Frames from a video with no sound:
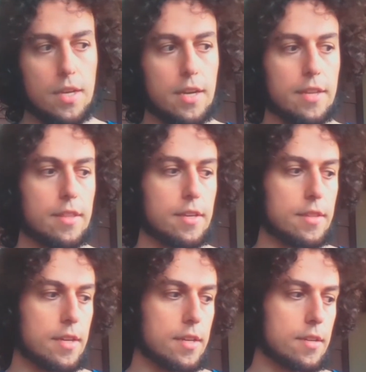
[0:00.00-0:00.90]
And I think
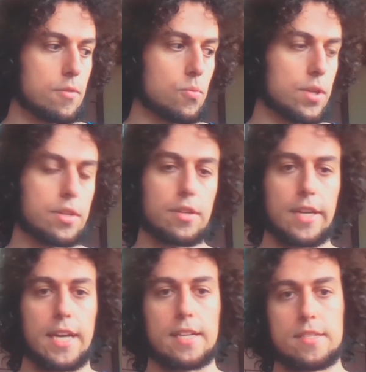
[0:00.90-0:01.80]
that what
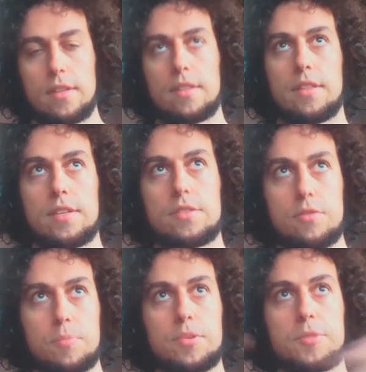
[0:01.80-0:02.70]
connects these
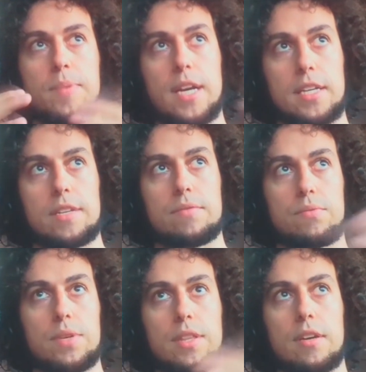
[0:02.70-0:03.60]
two perspectives
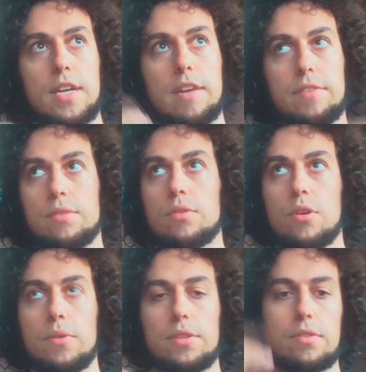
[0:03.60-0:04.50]
without having to
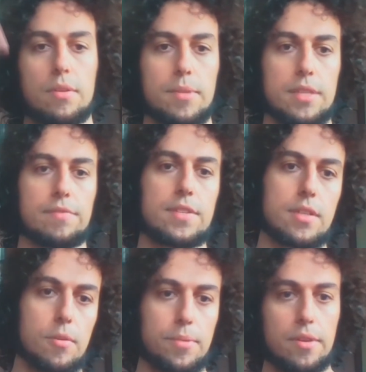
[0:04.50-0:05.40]
go into the
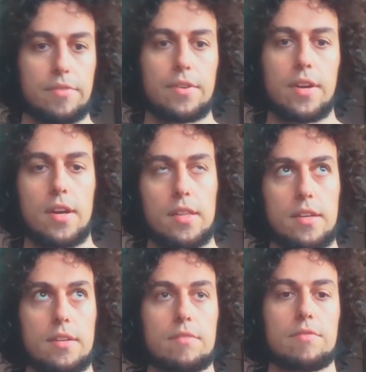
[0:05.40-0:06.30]
metaphysical
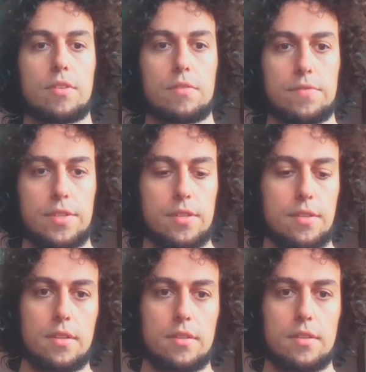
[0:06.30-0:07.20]
paraphernalia involved in
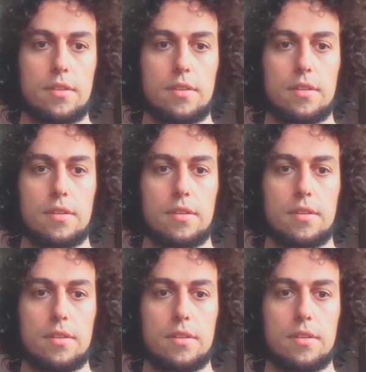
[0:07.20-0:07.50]
the